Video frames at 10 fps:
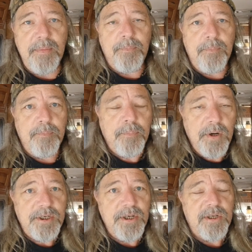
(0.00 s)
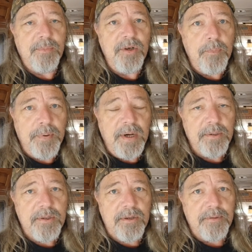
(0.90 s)
ahead and purchase some new
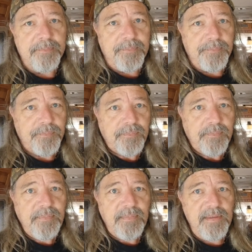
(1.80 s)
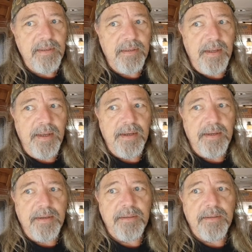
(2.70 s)
belts
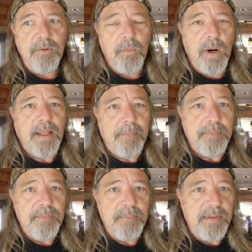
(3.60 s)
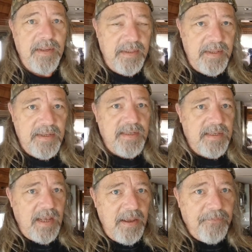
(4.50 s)
and while I'm in the
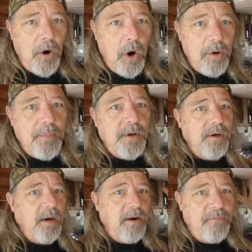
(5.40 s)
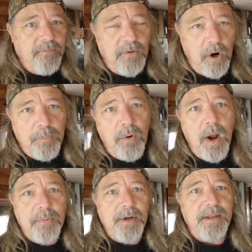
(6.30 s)
safe harbor of our
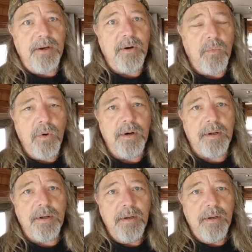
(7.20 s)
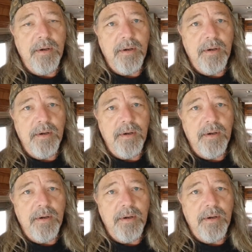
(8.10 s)
property here at work,